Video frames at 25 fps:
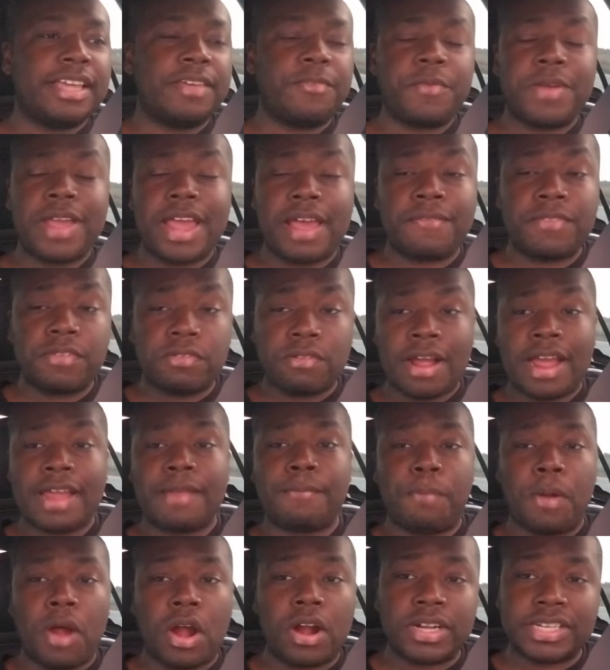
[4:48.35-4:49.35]
if we have the
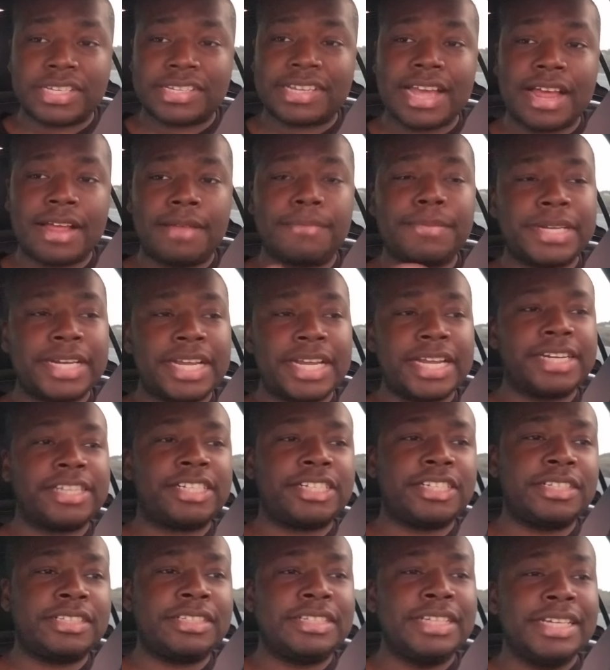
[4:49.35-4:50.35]
right parts
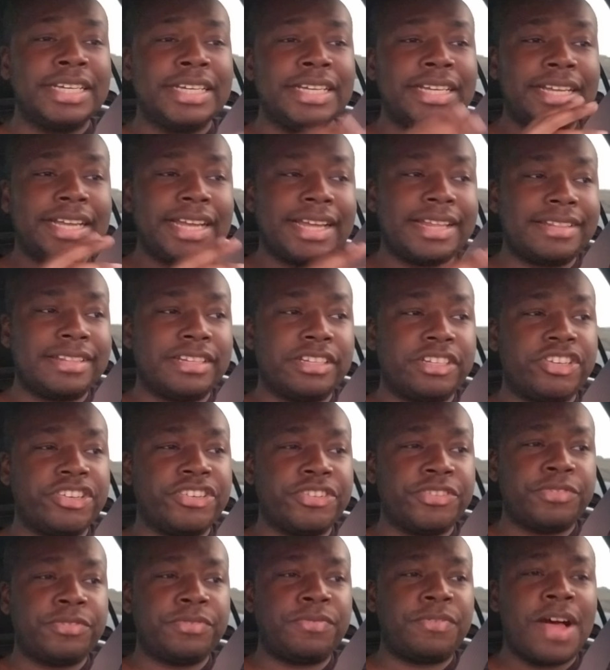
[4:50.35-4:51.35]
combination and the
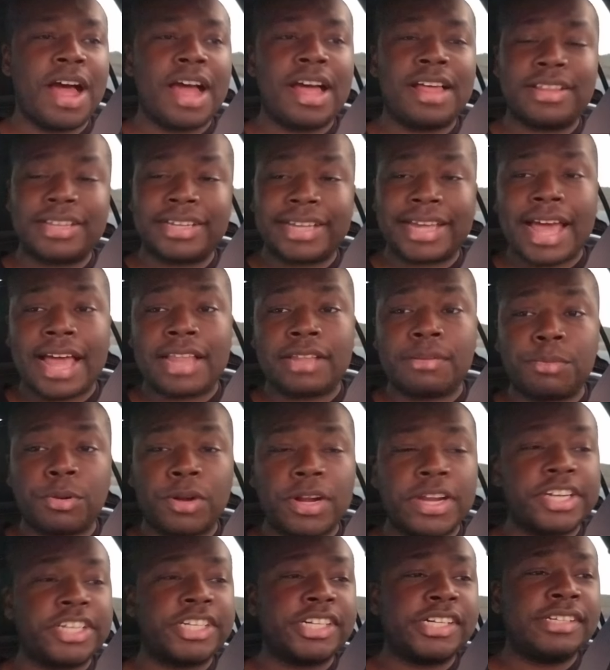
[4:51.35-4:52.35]
tune file and
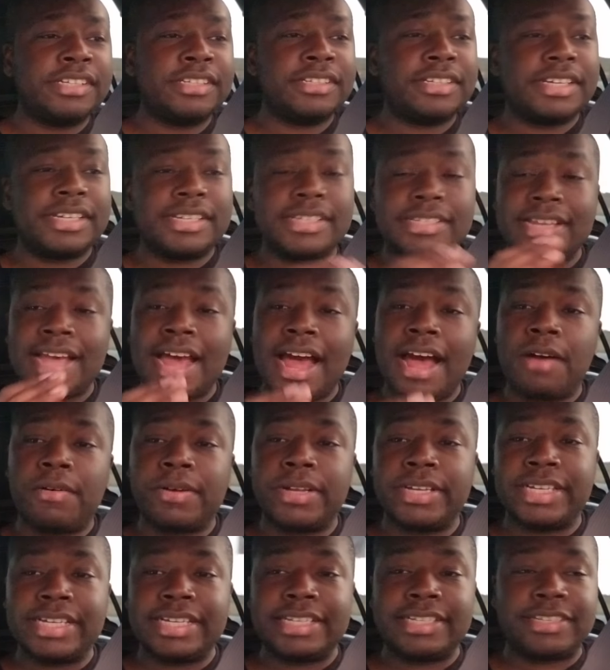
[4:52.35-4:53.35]
calibration is how
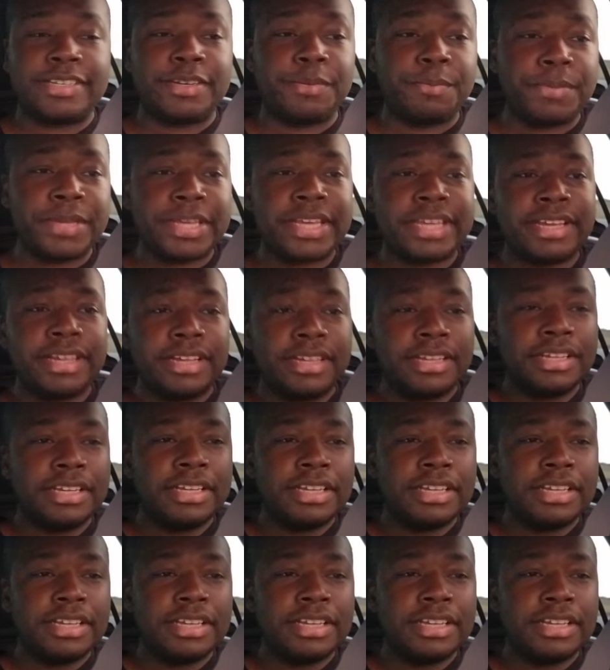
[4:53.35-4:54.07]
it needs to be,